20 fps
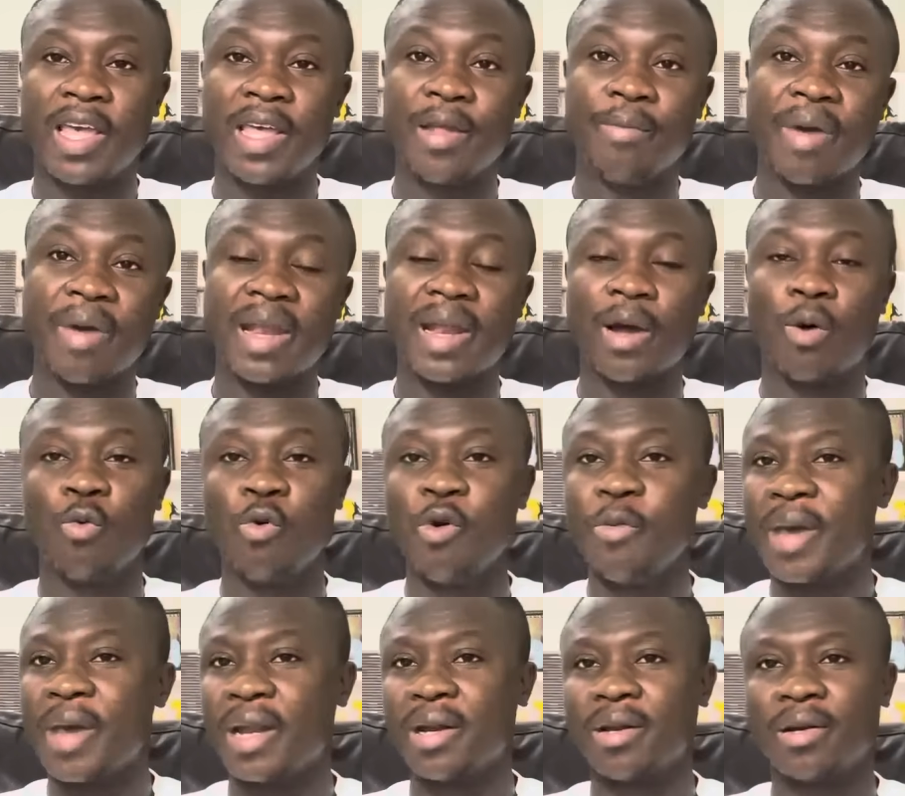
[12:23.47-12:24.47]
in men and
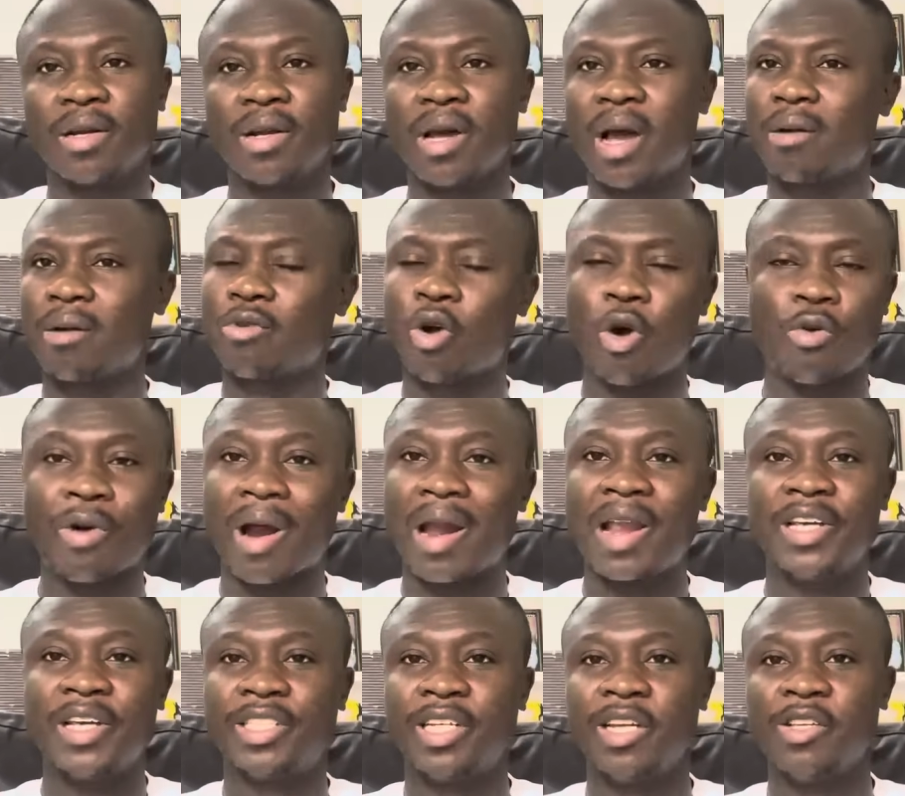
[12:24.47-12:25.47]
women.
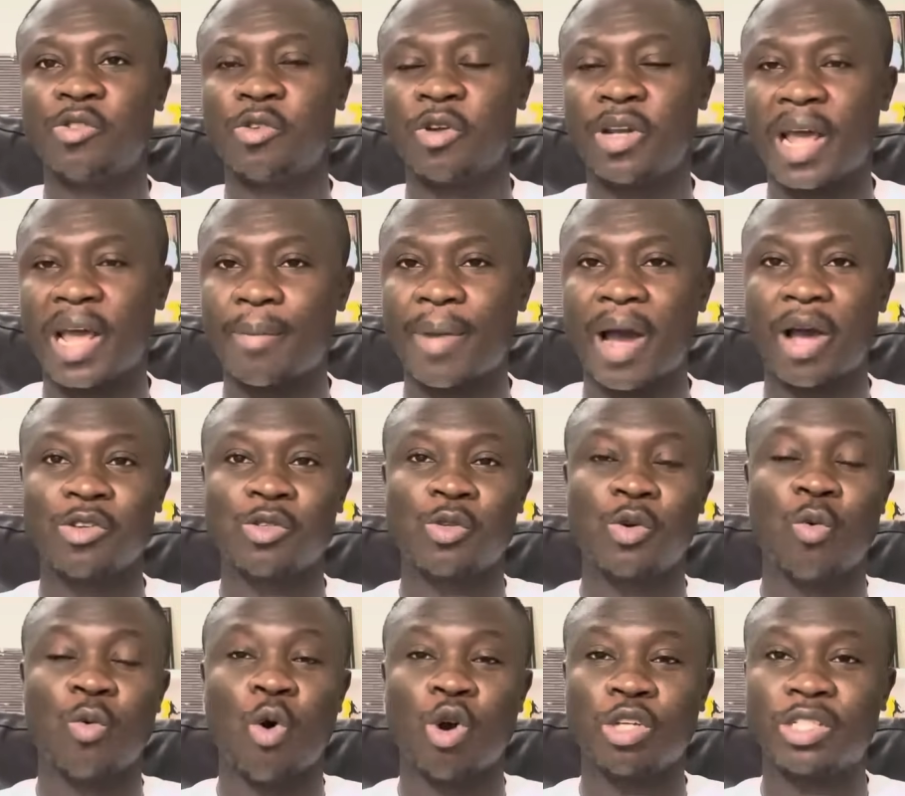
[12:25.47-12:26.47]
Congratulations to them. I also
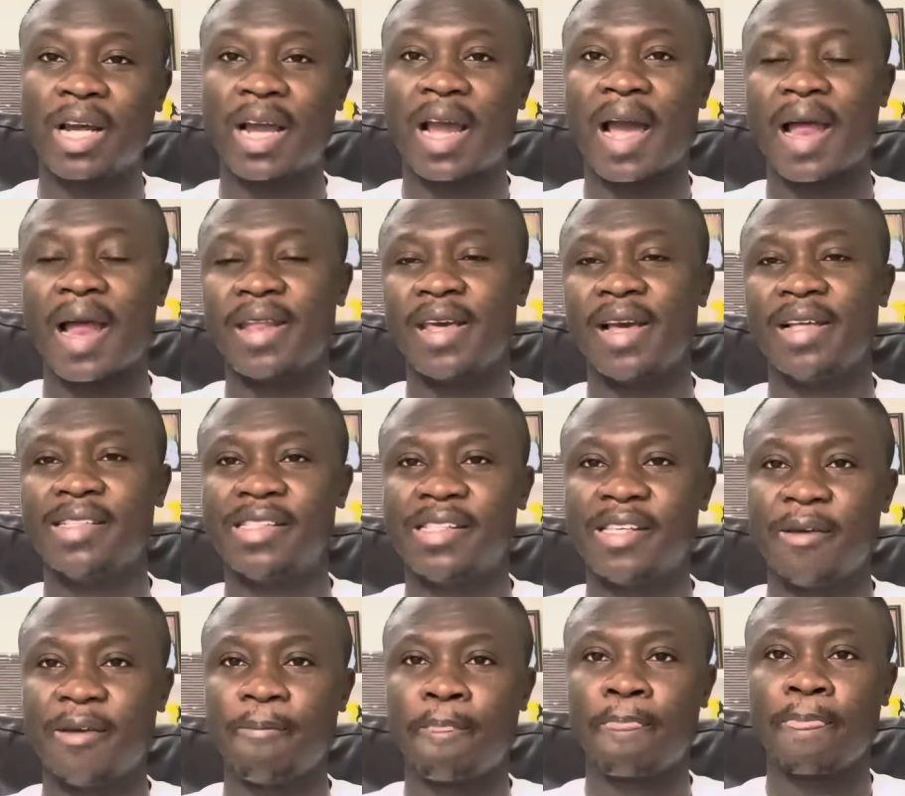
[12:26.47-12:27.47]
watched the Ghanaian
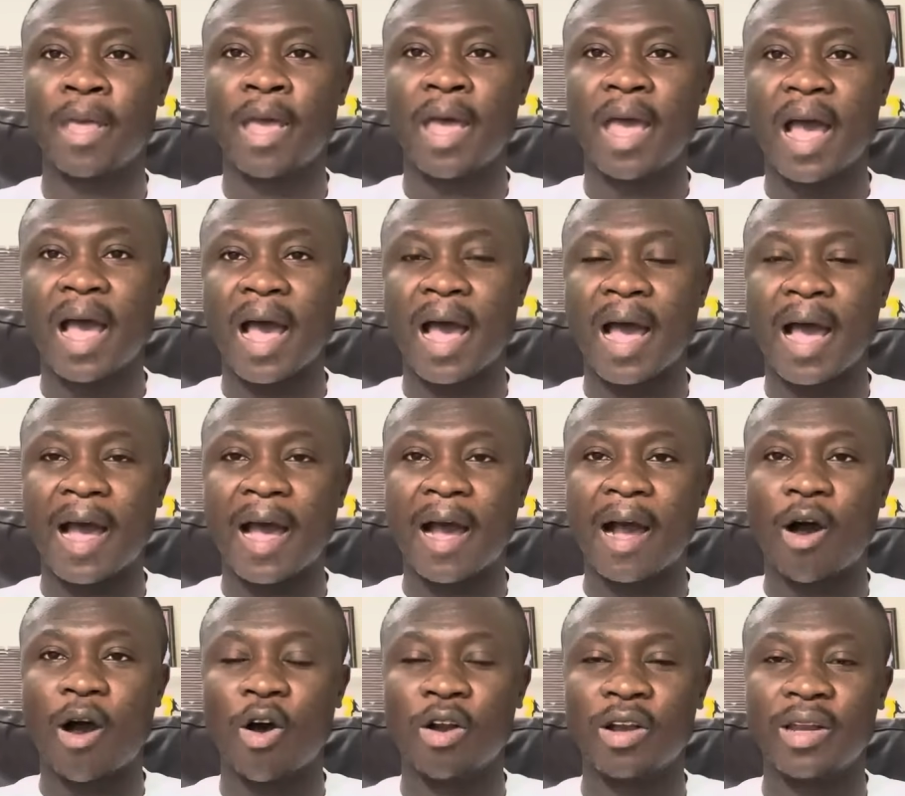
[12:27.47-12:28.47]
team
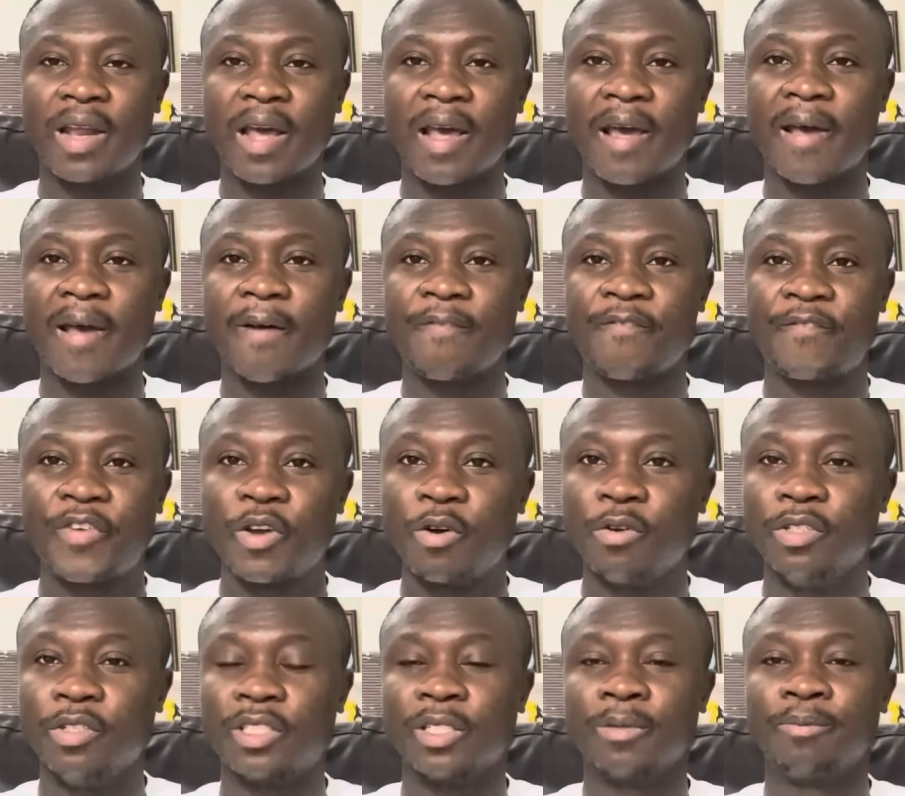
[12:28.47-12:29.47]
on the
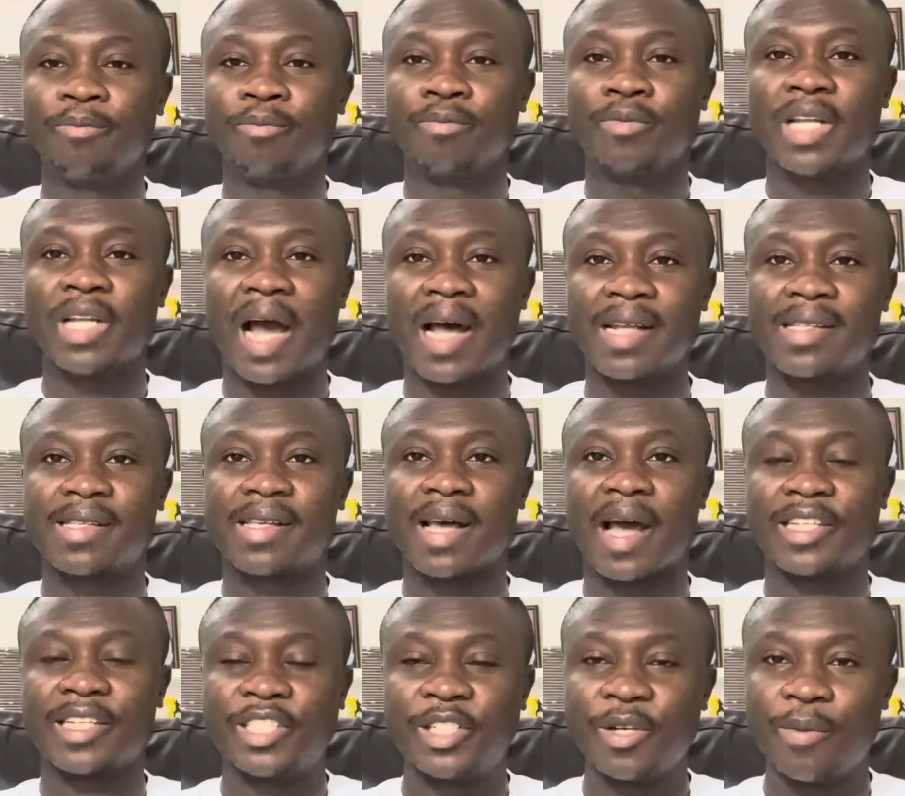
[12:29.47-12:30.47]
field at
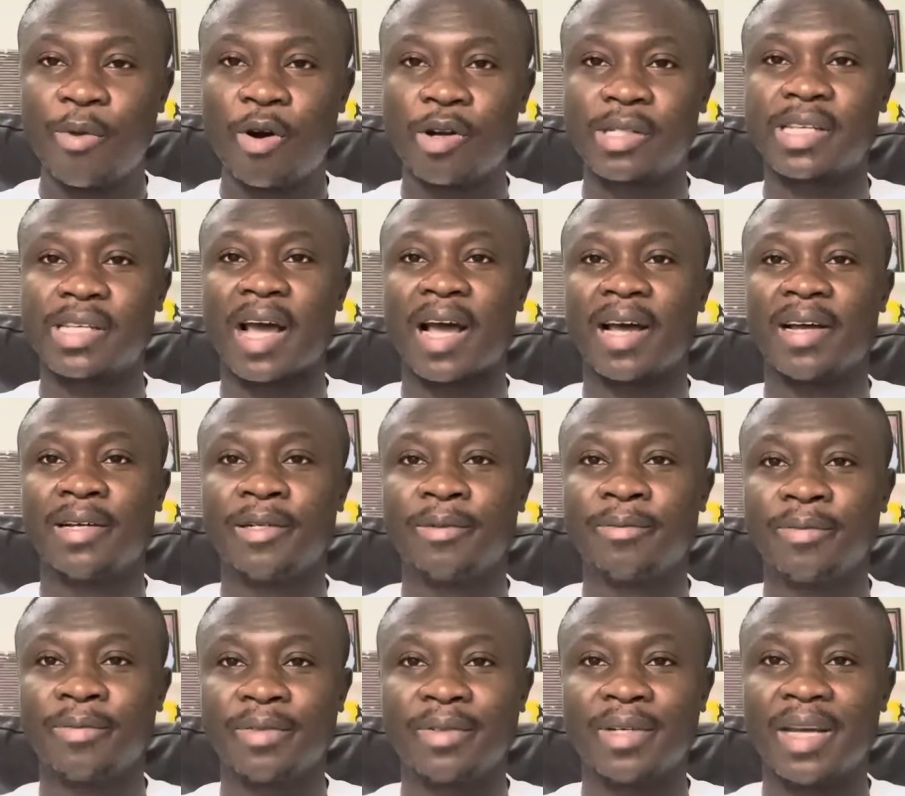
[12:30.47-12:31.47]
Chimota.
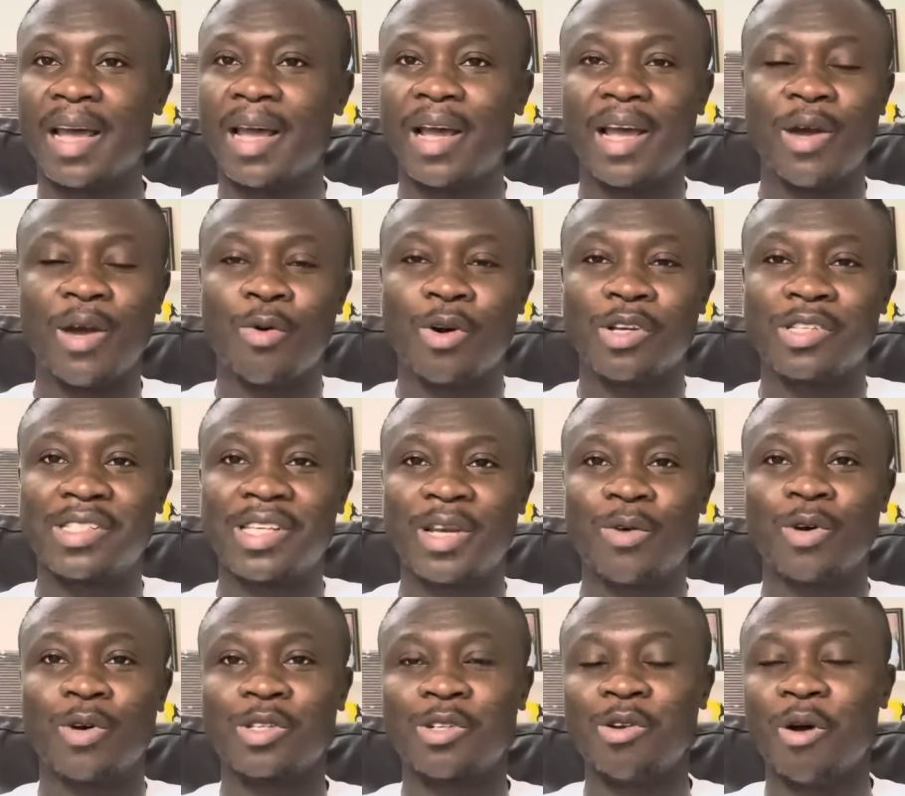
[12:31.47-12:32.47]
It
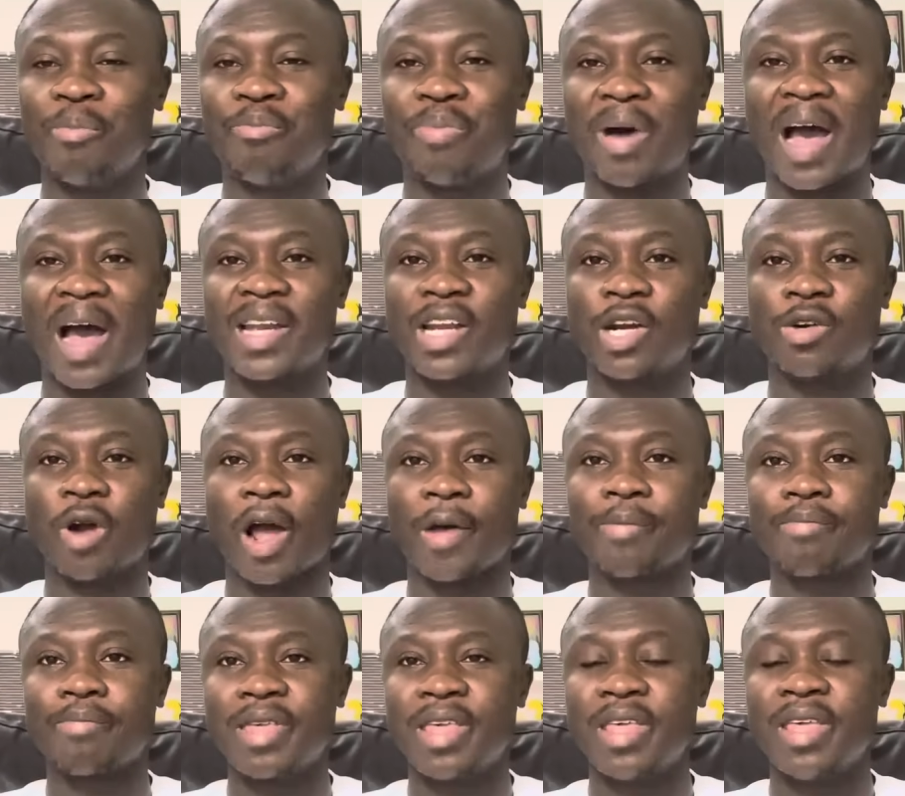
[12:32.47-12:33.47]
was not bad.
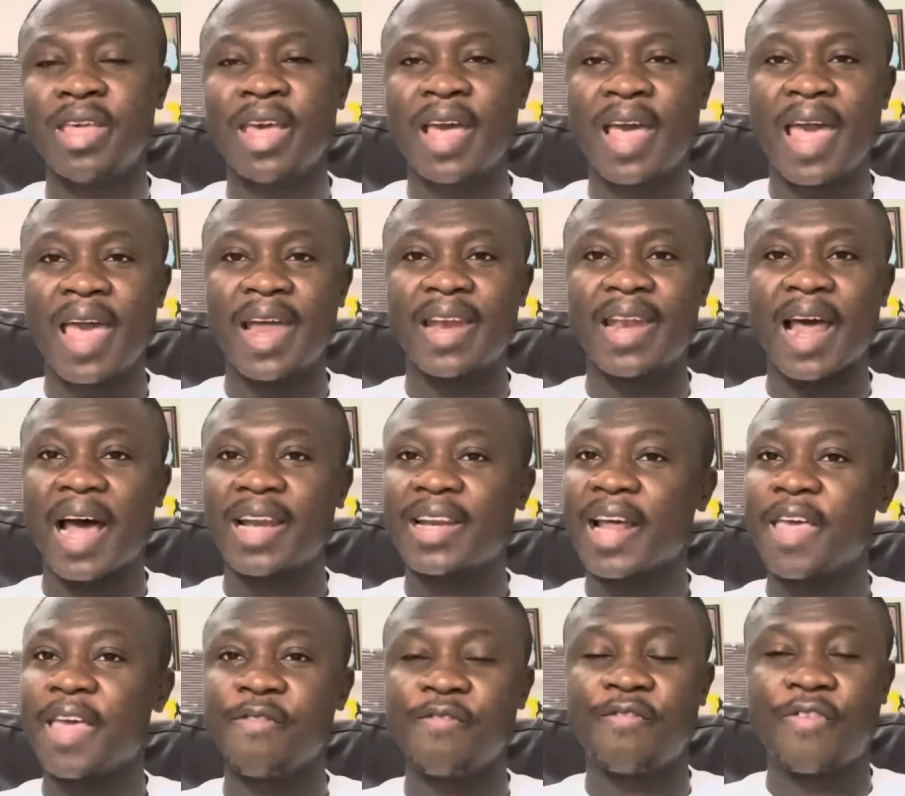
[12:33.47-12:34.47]
Rugby and the other
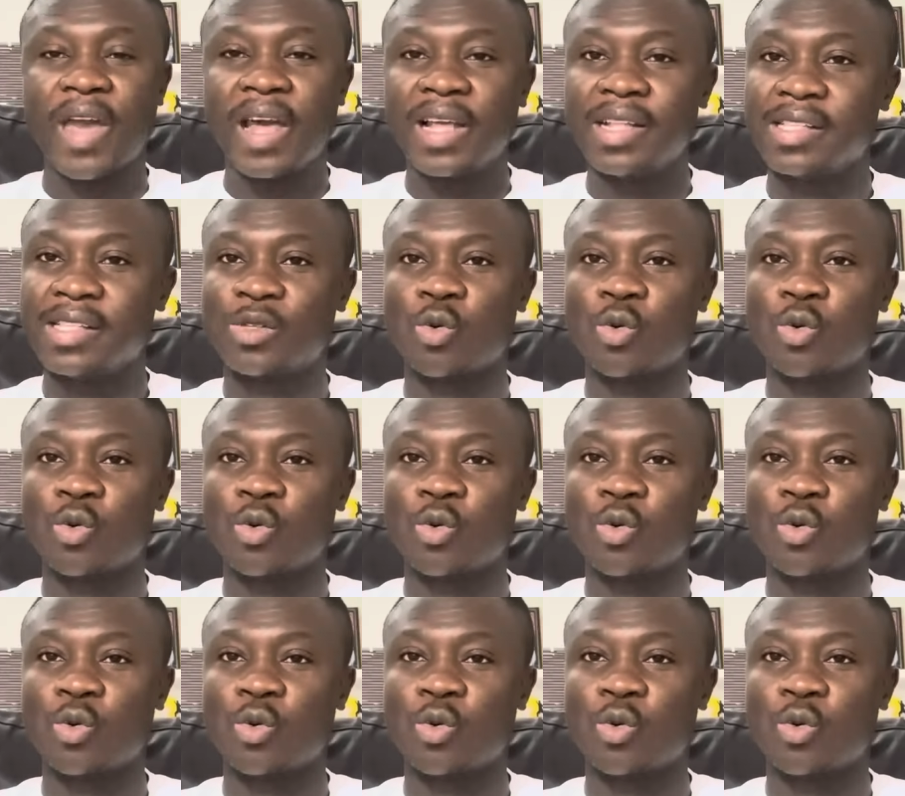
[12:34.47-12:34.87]
events